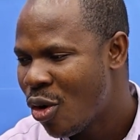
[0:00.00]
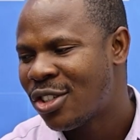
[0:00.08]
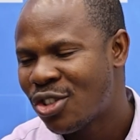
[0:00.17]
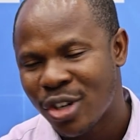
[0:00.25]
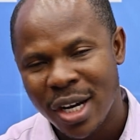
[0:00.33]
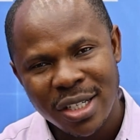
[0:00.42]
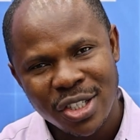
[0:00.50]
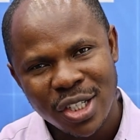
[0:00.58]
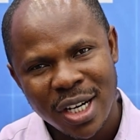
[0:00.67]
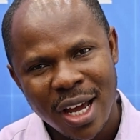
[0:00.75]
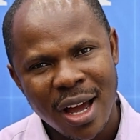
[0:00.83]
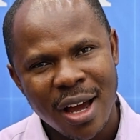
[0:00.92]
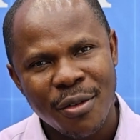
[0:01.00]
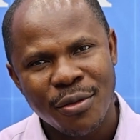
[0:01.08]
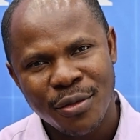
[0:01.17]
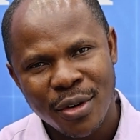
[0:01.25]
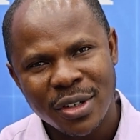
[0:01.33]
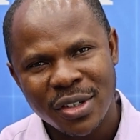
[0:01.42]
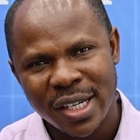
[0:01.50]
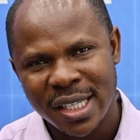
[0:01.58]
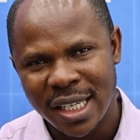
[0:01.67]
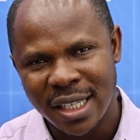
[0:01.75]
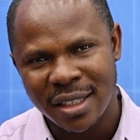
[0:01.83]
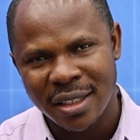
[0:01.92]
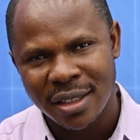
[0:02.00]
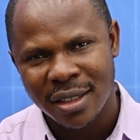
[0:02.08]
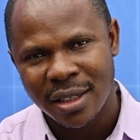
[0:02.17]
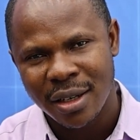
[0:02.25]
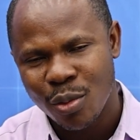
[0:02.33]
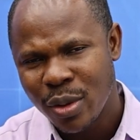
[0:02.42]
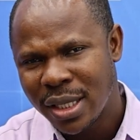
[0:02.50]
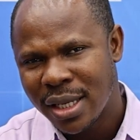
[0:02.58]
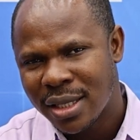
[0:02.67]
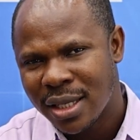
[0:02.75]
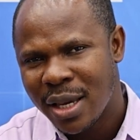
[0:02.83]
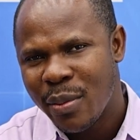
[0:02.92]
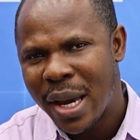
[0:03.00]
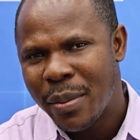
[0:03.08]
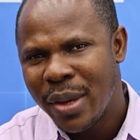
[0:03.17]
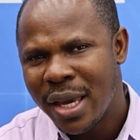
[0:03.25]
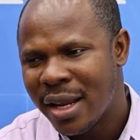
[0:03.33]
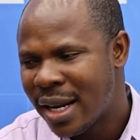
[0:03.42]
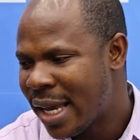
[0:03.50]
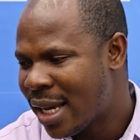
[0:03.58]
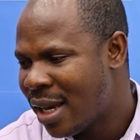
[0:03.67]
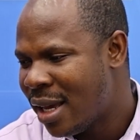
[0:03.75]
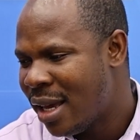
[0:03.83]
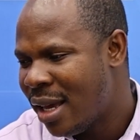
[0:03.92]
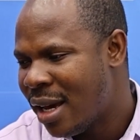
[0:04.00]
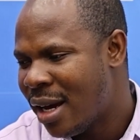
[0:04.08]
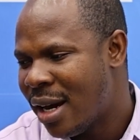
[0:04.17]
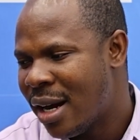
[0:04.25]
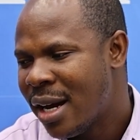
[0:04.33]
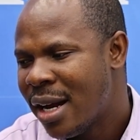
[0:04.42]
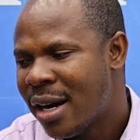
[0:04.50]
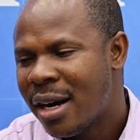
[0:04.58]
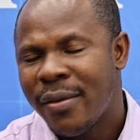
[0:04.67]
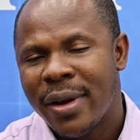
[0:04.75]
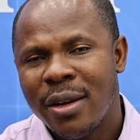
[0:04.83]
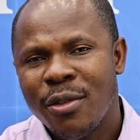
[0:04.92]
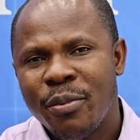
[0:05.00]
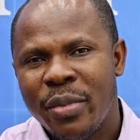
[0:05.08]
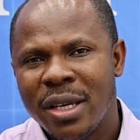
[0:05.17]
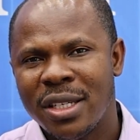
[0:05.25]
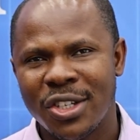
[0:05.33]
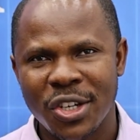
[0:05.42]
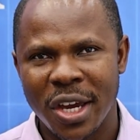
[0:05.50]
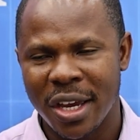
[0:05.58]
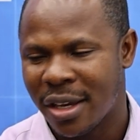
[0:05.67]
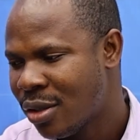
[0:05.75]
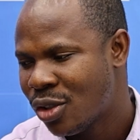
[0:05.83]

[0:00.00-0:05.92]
traditional fundraising, which is, it might be like a revenue-based share.